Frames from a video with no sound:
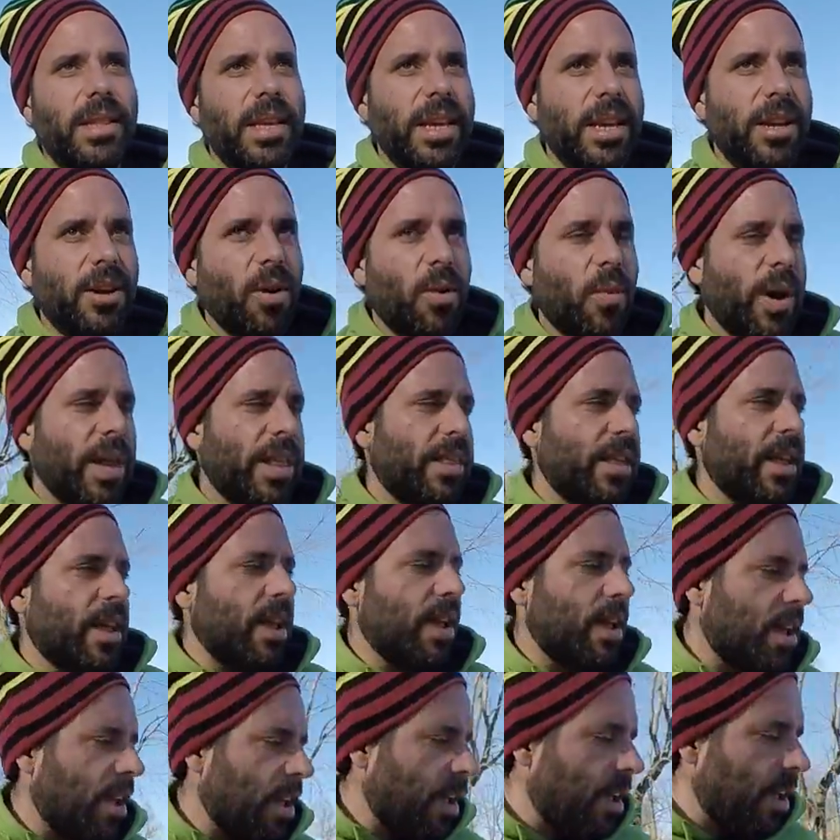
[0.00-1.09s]
go and
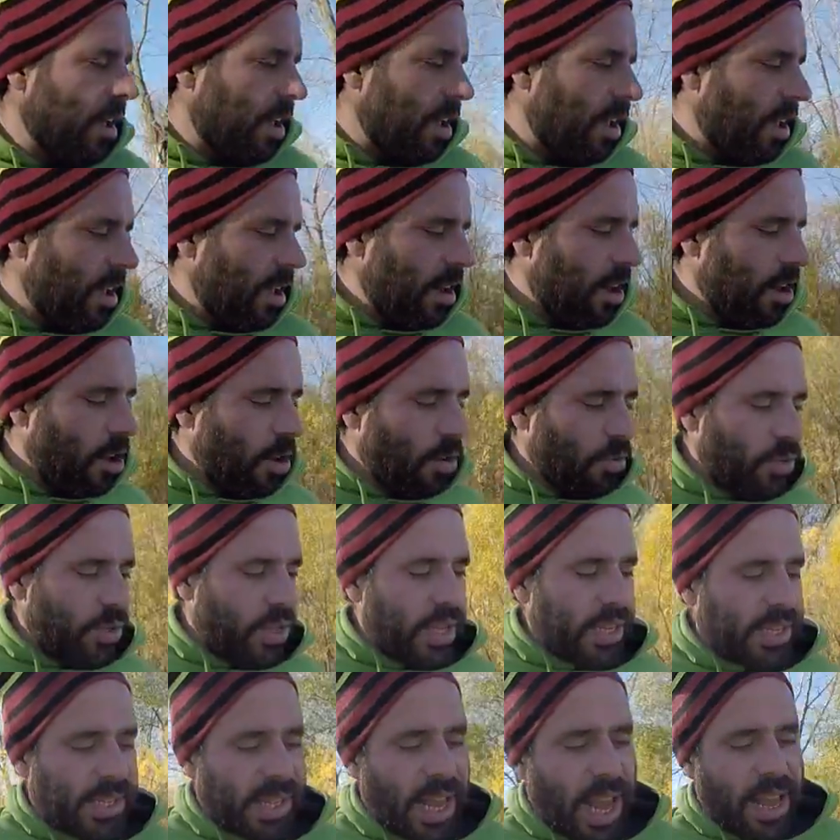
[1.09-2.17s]
load
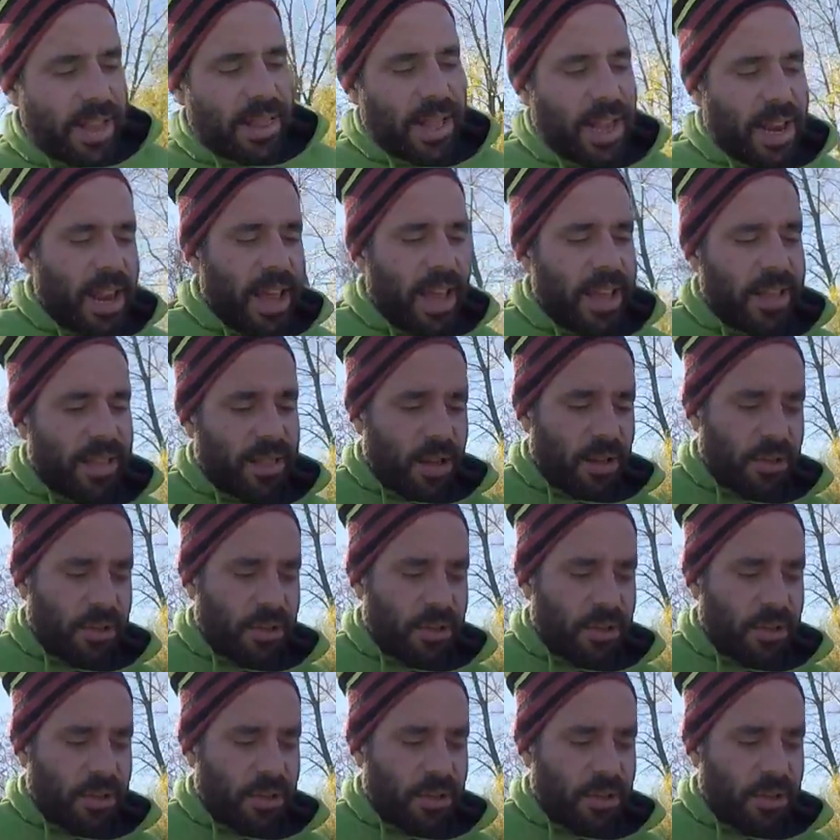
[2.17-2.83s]
the satellite